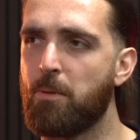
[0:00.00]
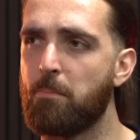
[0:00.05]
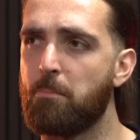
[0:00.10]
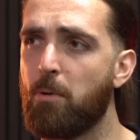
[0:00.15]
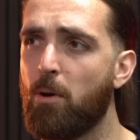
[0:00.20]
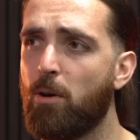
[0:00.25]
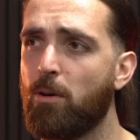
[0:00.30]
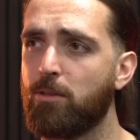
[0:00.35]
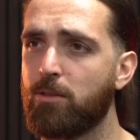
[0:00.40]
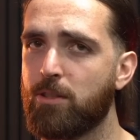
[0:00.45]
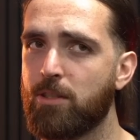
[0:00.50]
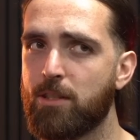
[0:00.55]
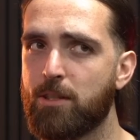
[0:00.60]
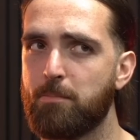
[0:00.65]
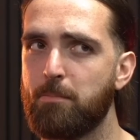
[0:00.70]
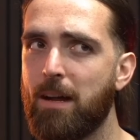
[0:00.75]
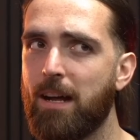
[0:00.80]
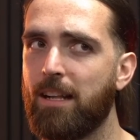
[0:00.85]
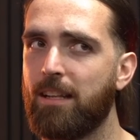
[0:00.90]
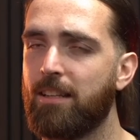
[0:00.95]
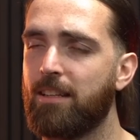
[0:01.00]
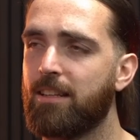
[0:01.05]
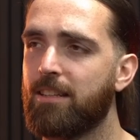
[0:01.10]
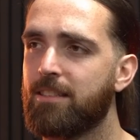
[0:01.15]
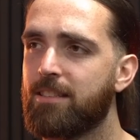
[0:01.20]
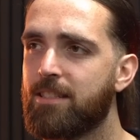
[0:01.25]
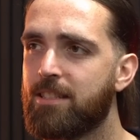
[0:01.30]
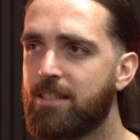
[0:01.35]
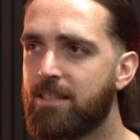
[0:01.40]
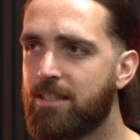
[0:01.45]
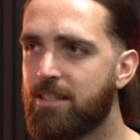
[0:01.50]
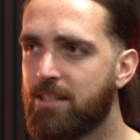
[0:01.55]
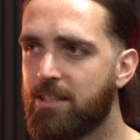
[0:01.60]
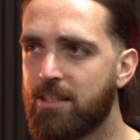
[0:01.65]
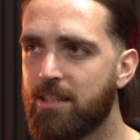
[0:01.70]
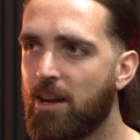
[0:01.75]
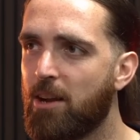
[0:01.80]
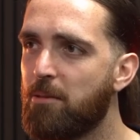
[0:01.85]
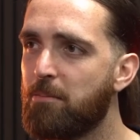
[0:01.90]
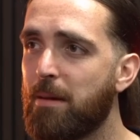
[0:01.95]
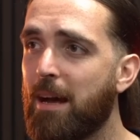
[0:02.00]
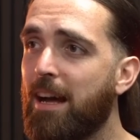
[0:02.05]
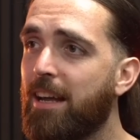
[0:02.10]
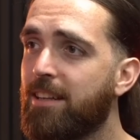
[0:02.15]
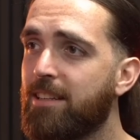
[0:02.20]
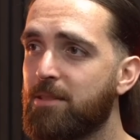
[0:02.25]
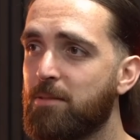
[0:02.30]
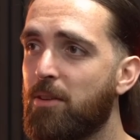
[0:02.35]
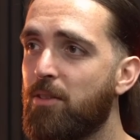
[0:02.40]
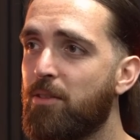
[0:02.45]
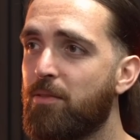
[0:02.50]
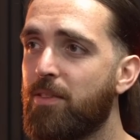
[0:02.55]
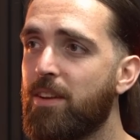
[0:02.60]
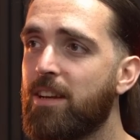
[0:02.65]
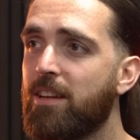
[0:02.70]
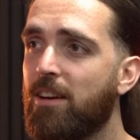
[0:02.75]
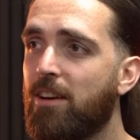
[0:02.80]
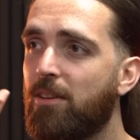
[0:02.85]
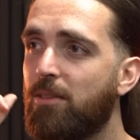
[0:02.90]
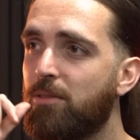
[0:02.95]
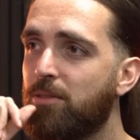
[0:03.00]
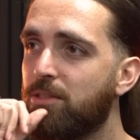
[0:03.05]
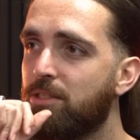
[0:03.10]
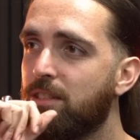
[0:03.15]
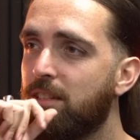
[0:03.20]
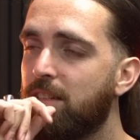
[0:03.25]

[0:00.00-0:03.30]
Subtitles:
The balls smell so bad as well, the finger holes.